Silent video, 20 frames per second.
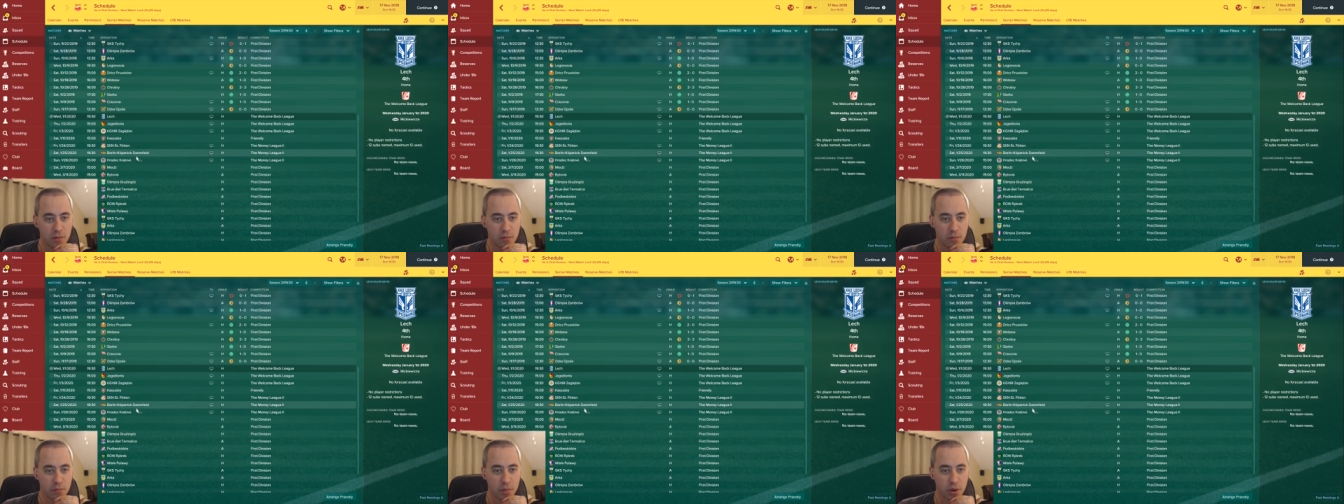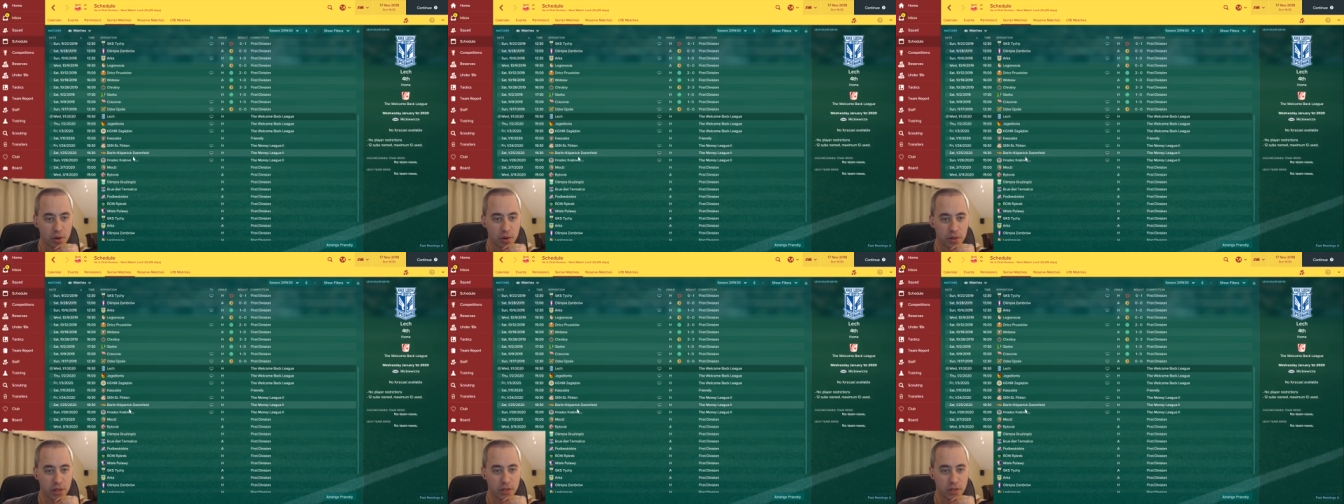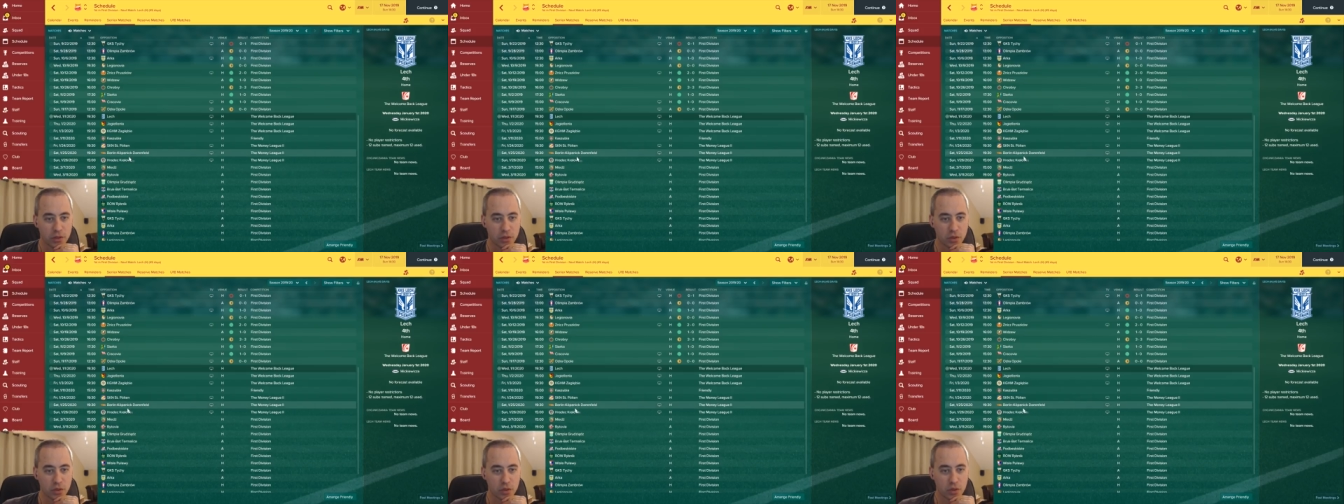
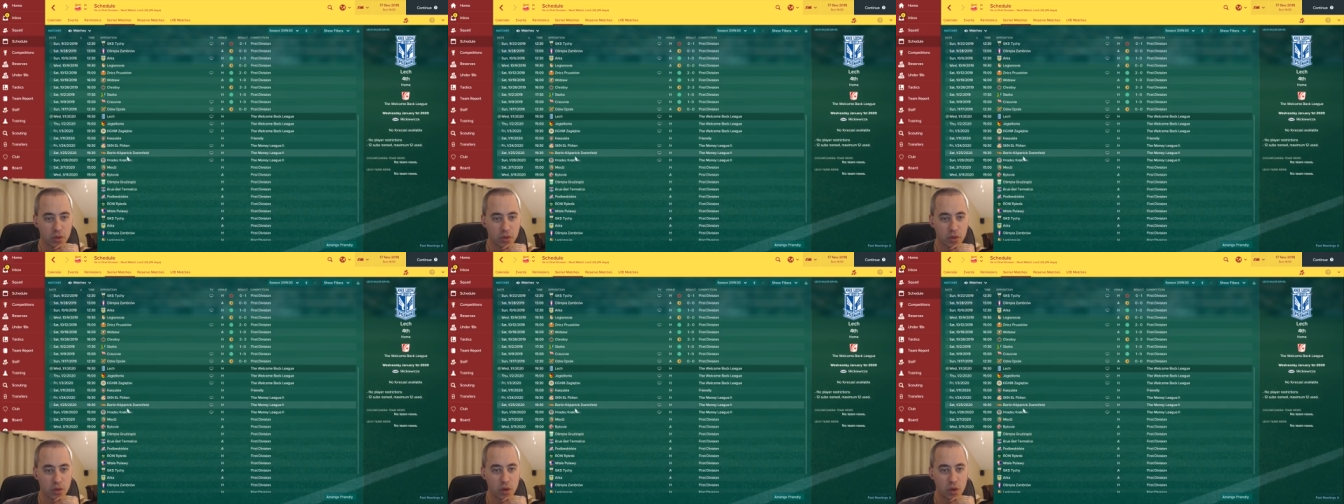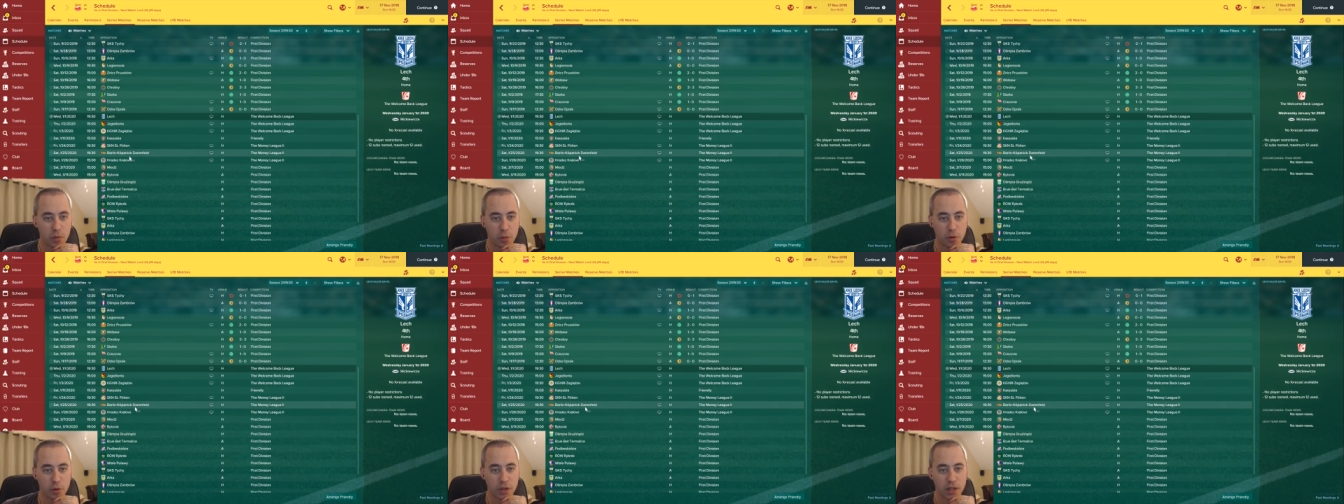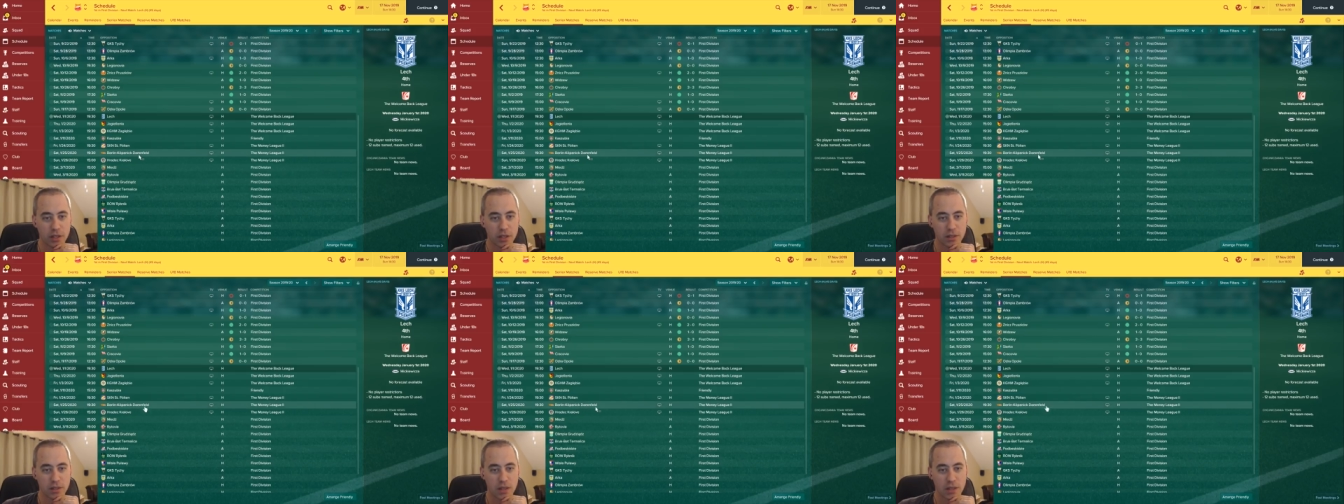Berlin
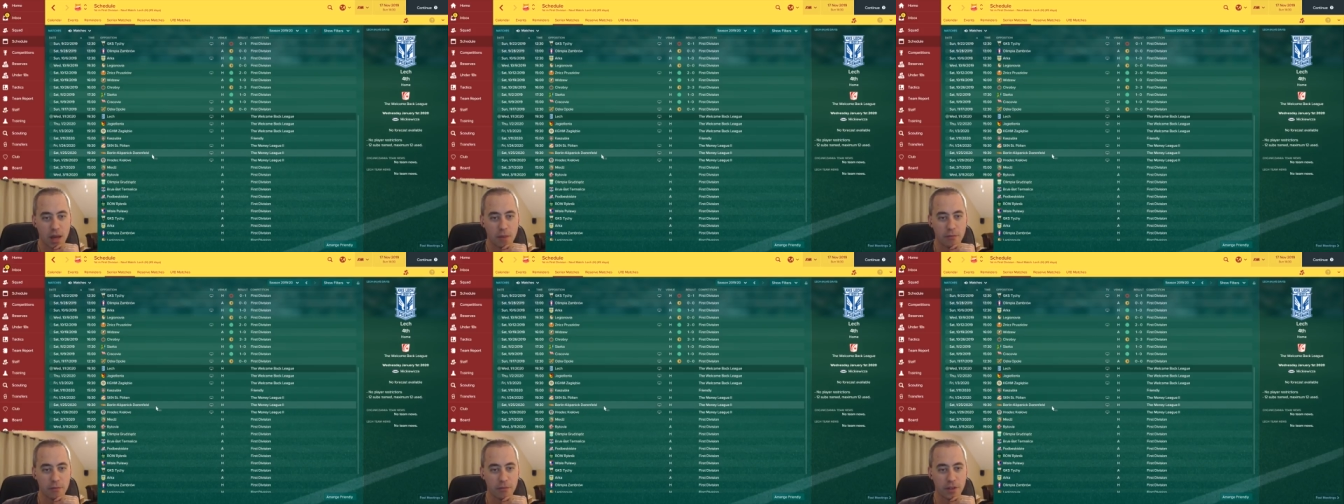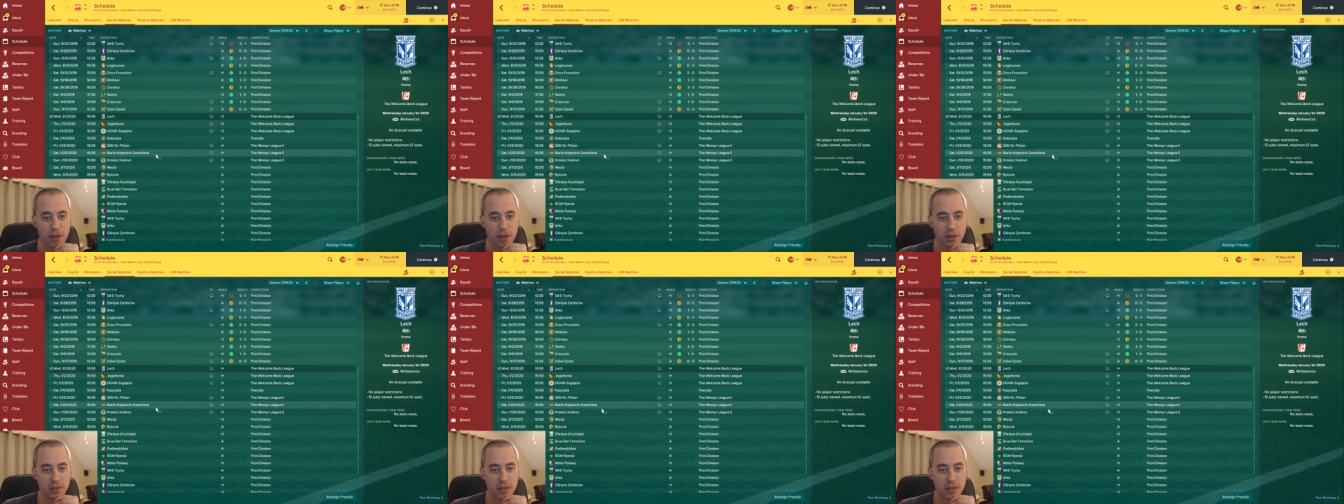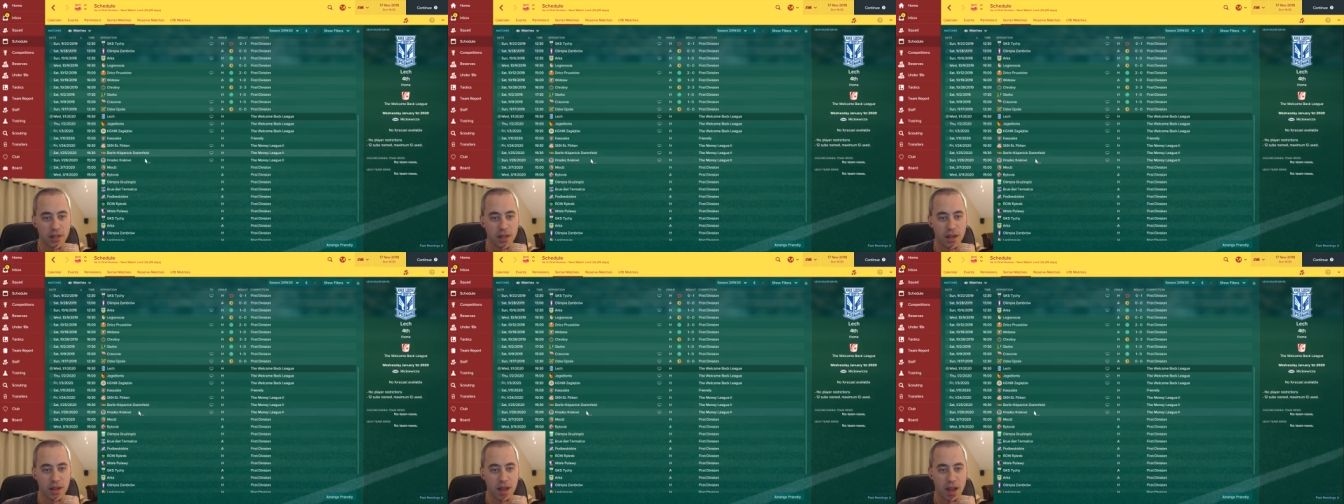Kopernik Domfeld,